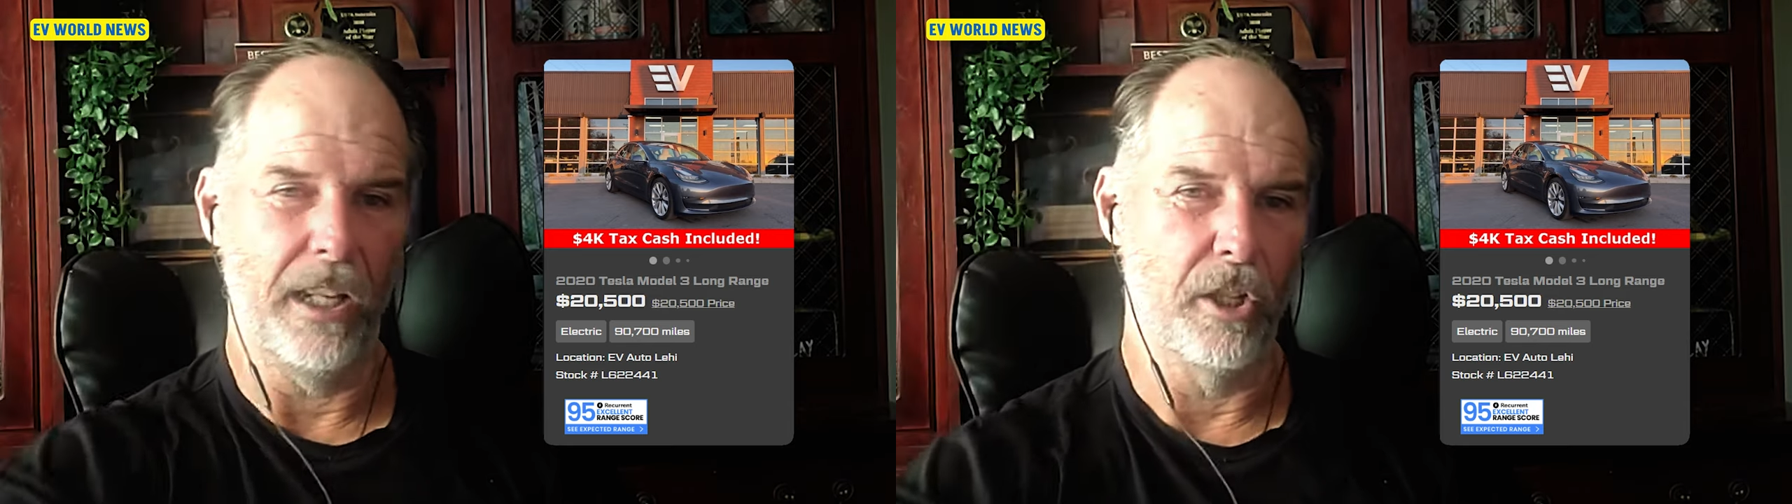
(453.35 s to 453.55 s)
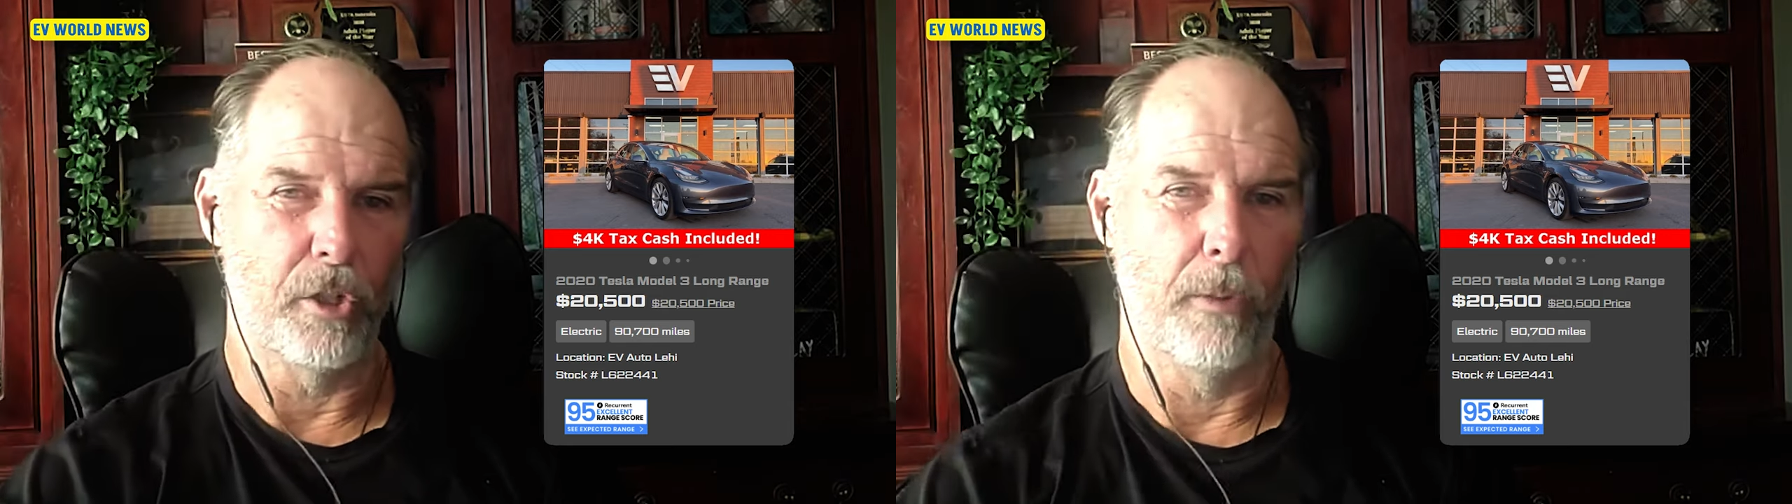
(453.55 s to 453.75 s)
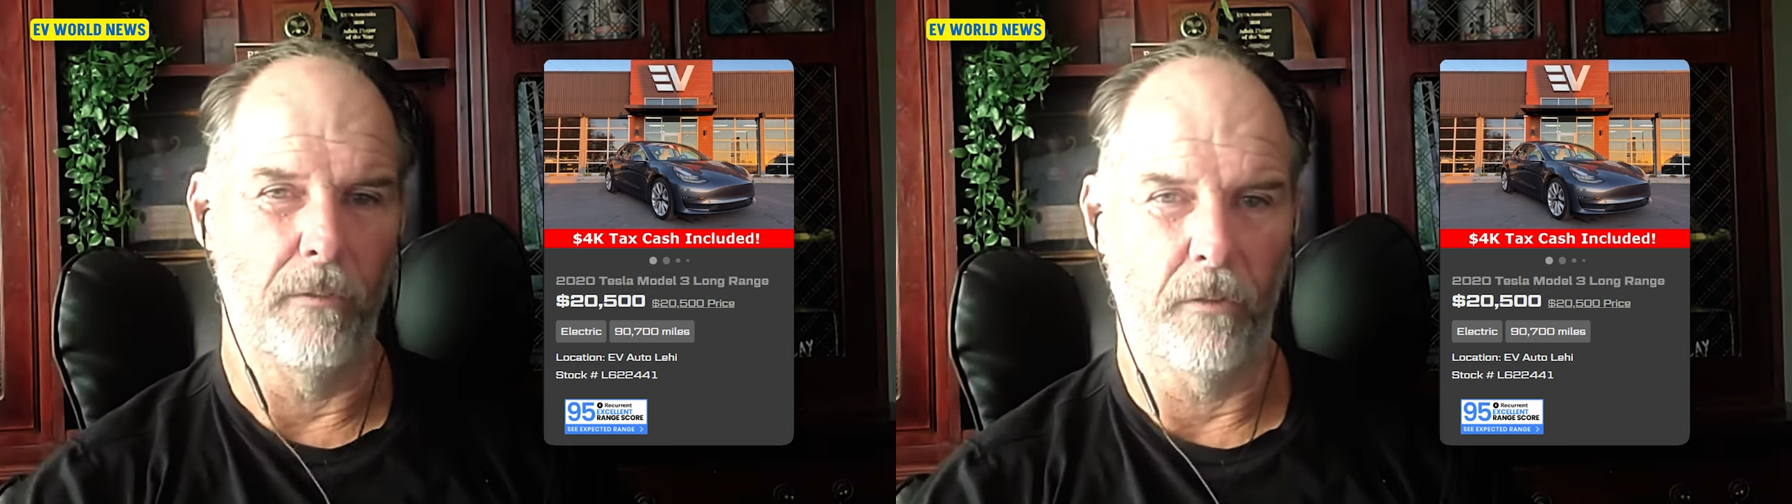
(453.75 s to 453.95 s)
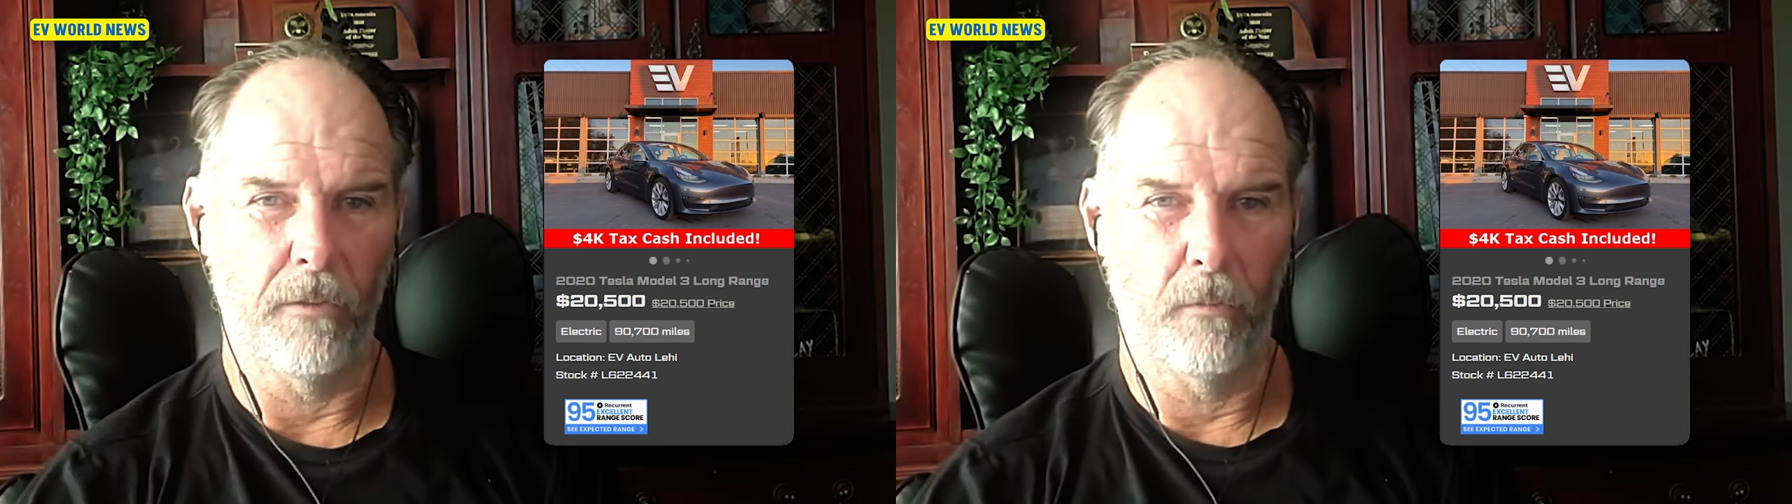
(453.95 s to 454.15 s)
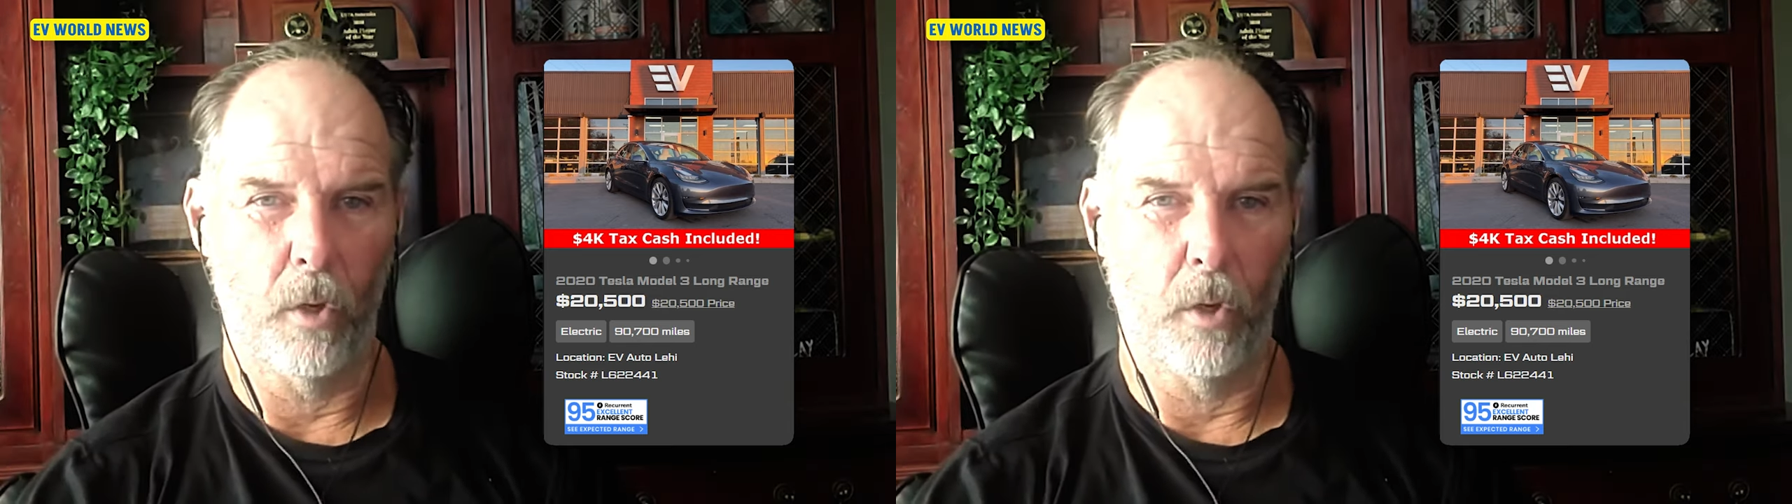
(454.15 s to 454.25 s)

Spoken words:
eligible for the